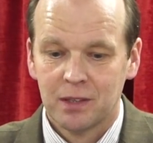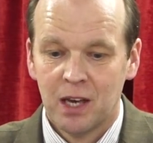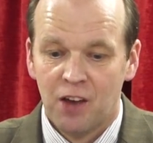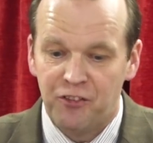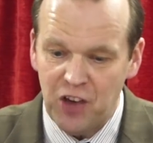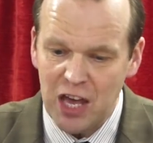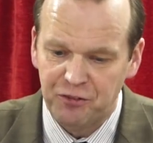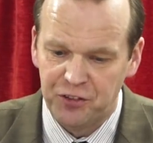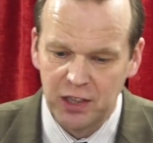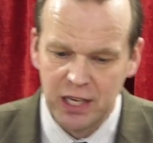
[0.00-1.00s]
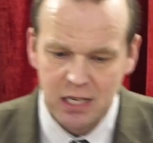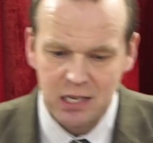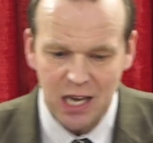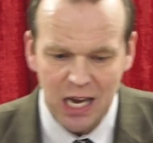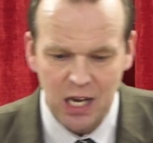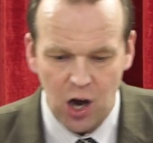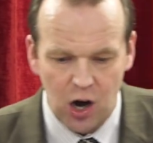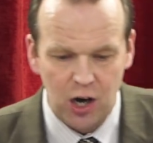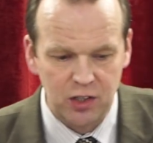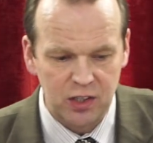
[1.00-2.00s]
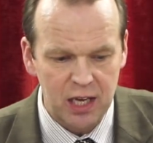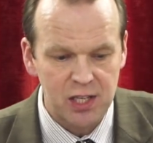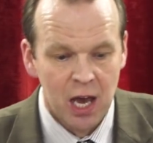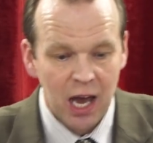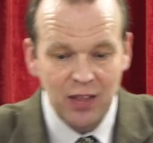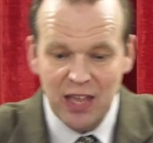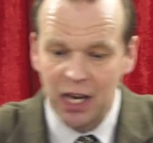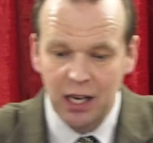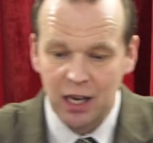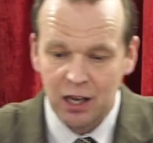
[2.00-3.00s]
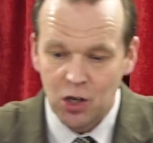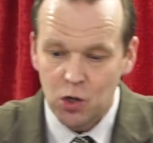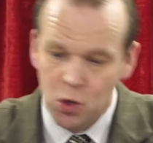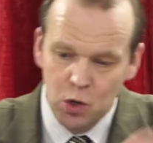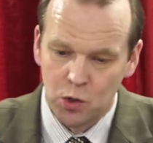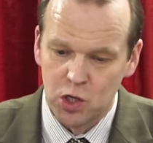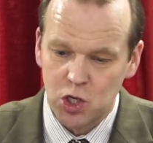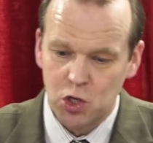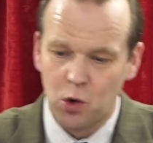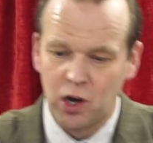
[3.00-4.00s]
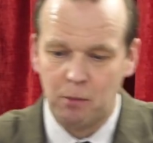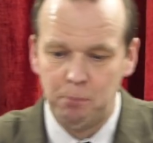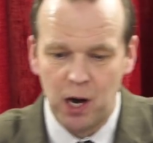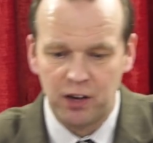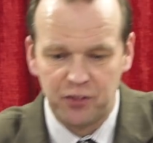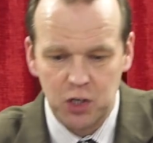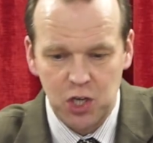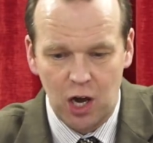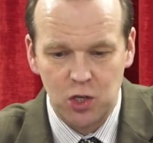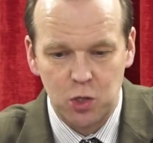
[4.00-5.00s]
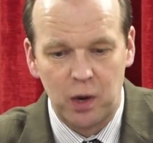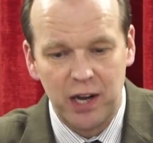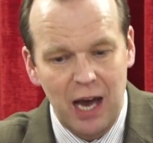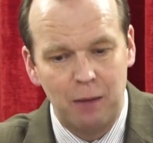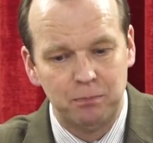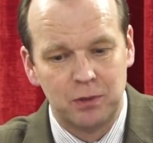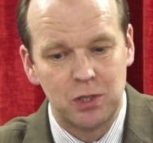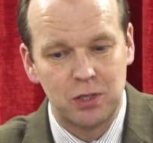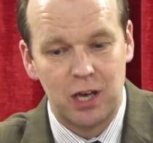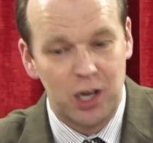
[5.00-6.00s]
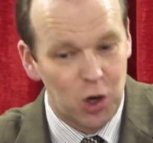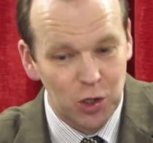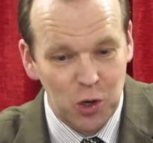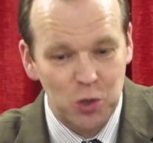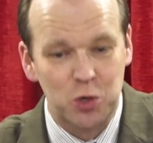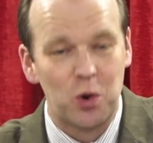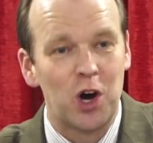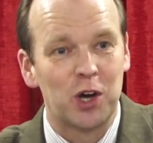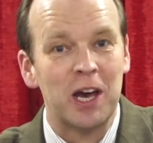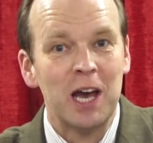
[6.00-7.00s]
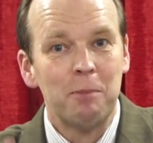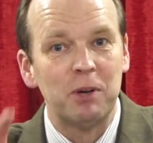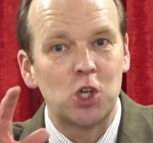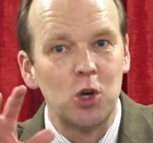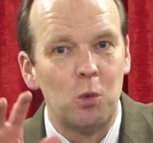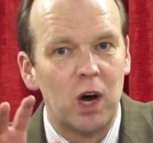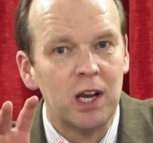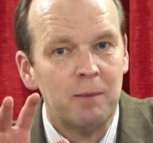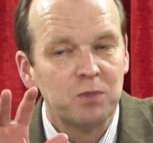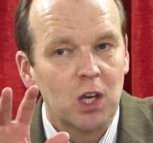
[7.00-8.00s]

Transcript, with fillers: Faithfulness in hard things. And then you know the story of Potiphar's house, what happens? It all goes wrong. But you know what?